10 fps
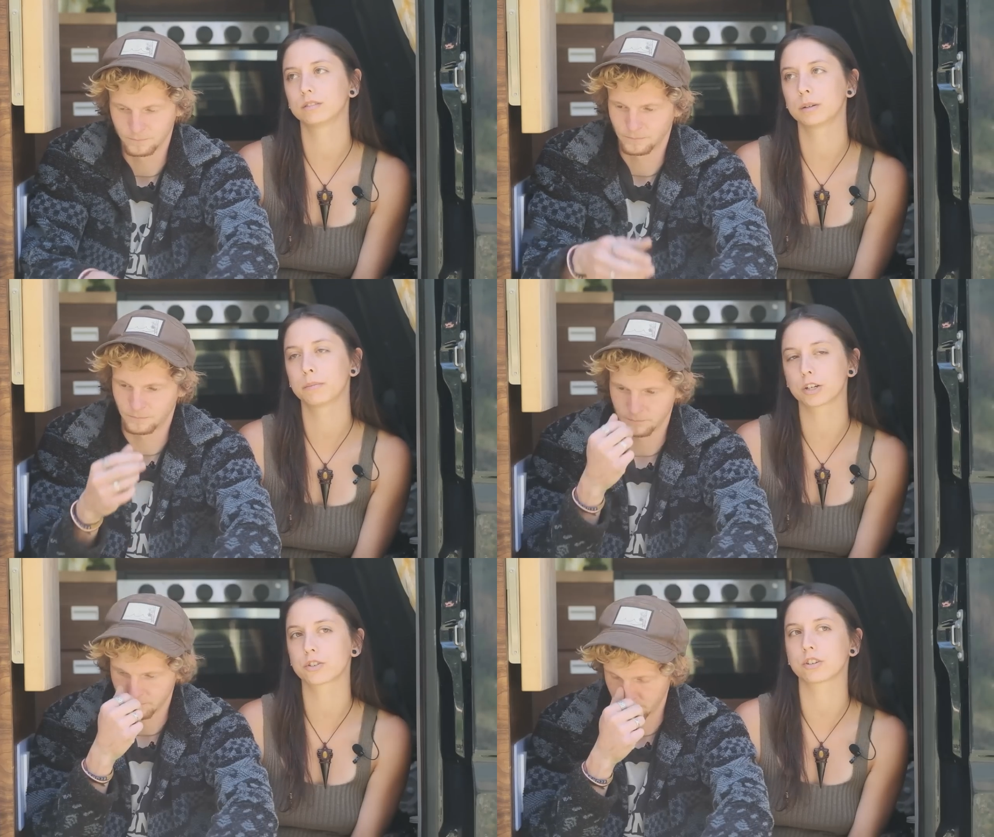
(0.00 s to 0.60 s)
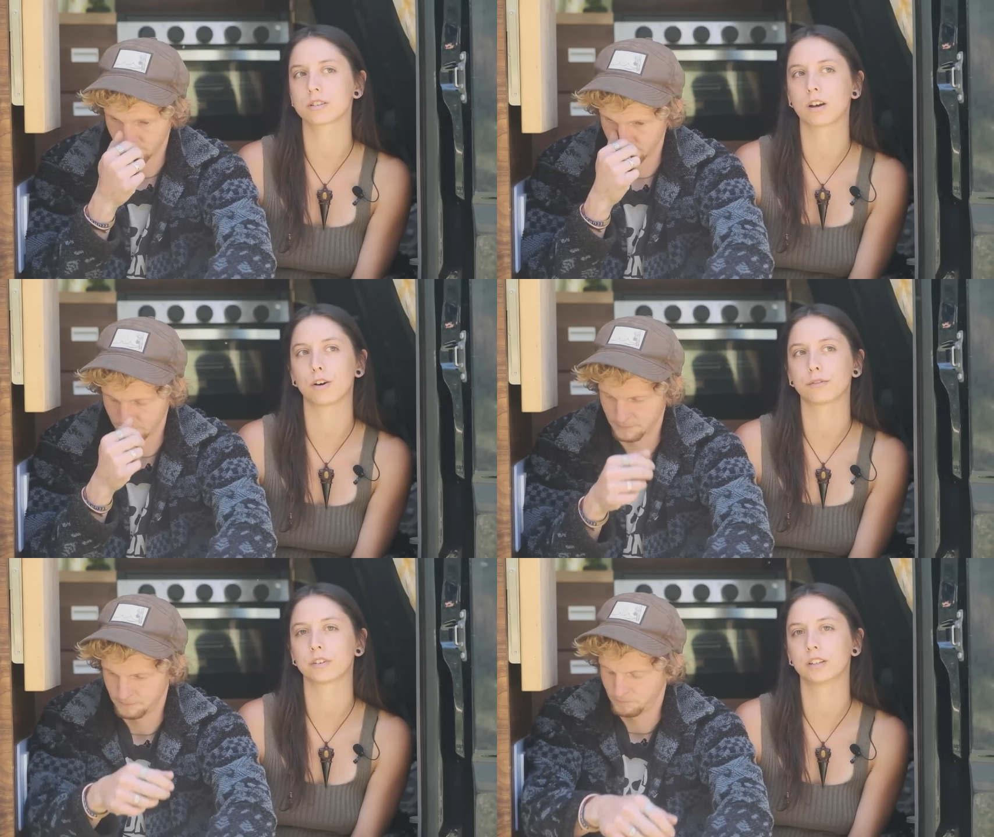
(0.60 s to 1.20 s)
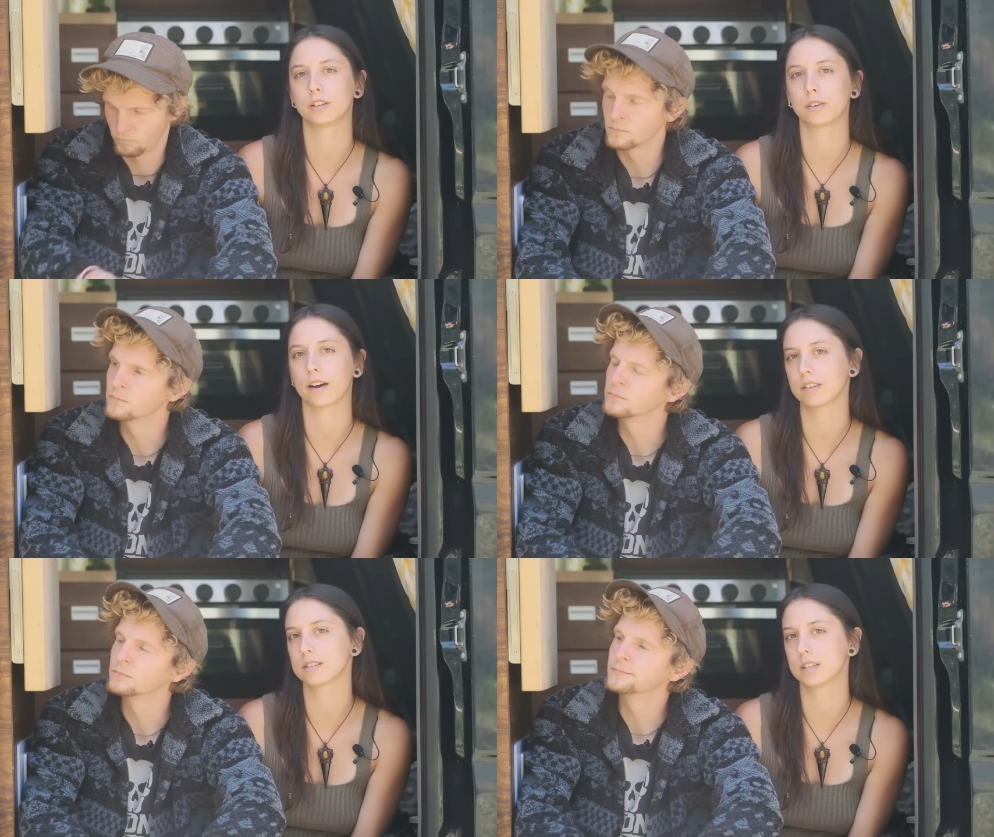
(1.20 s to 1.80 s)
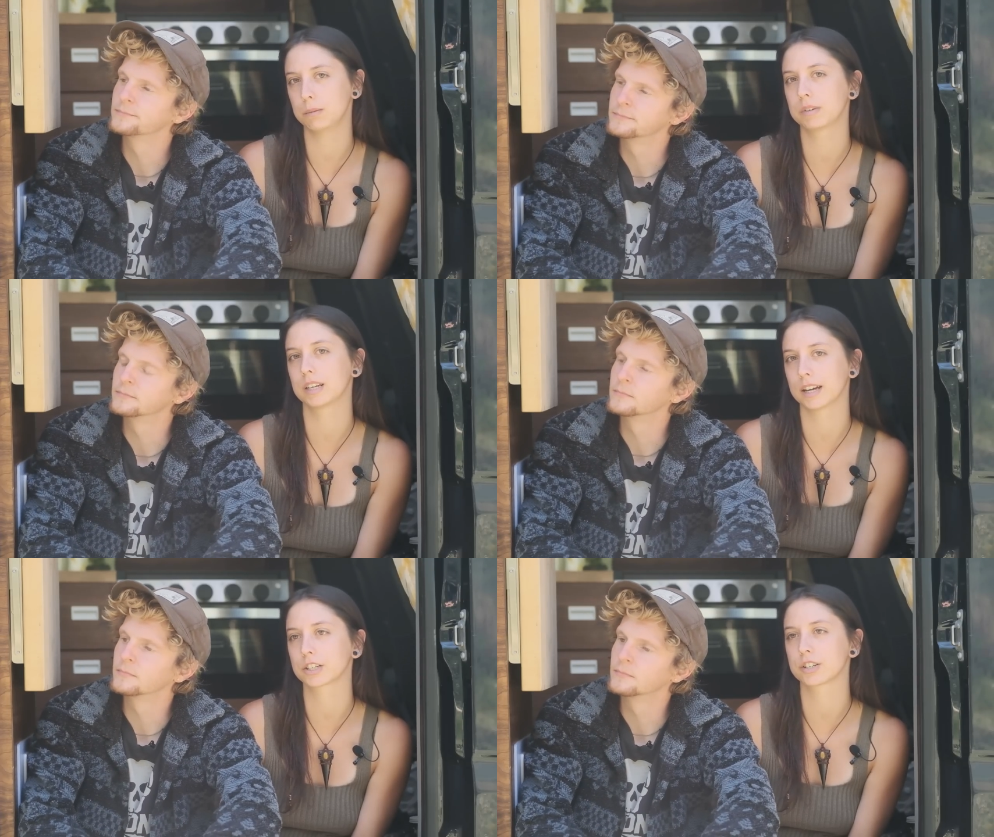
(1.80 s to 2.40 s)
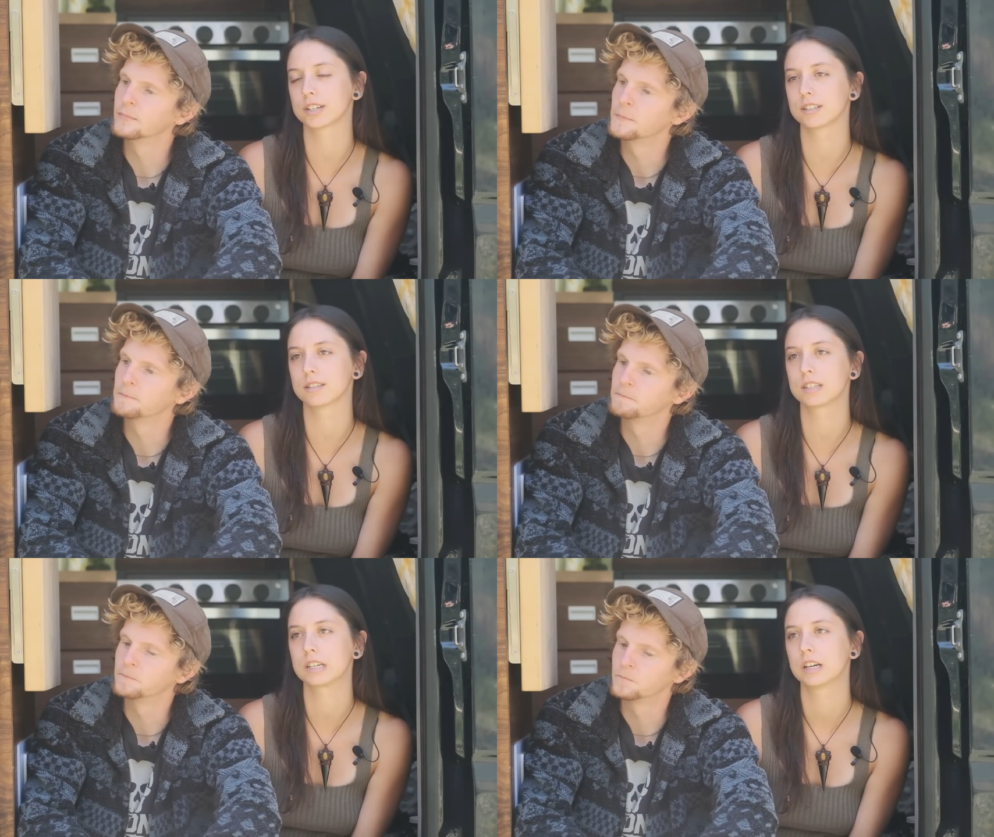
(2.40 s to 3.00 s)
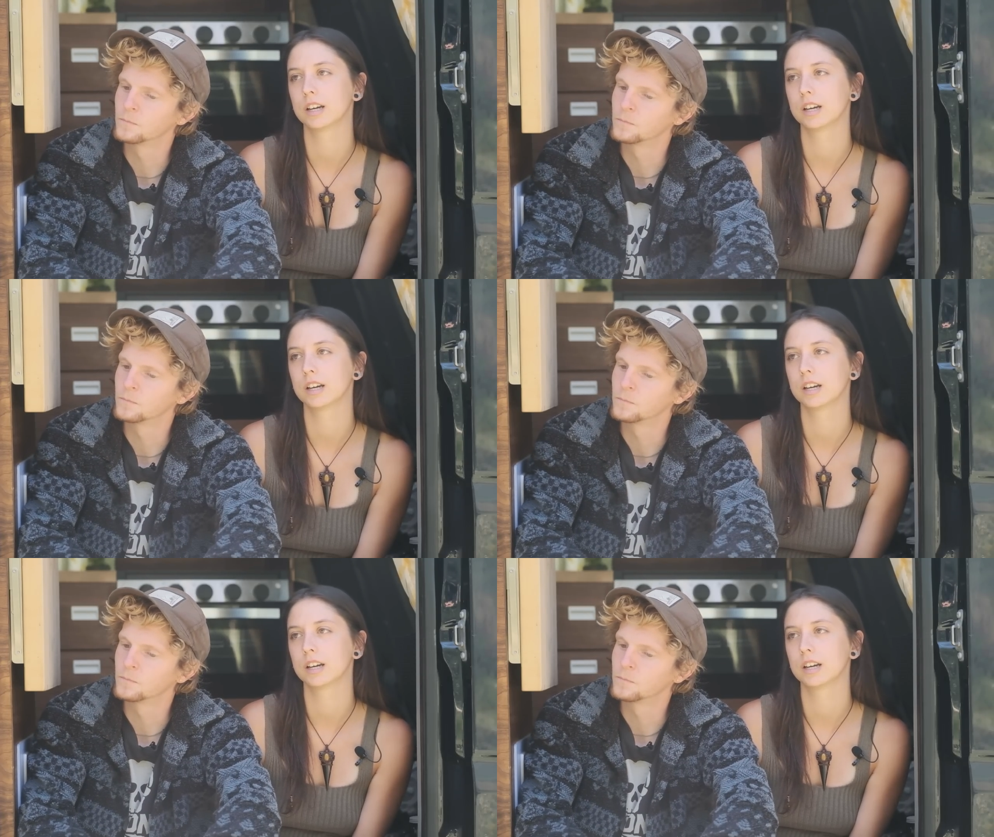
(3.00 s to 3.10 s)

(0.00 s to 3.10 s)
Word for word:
Speaker 1: immerse yourself and you have these deep connections,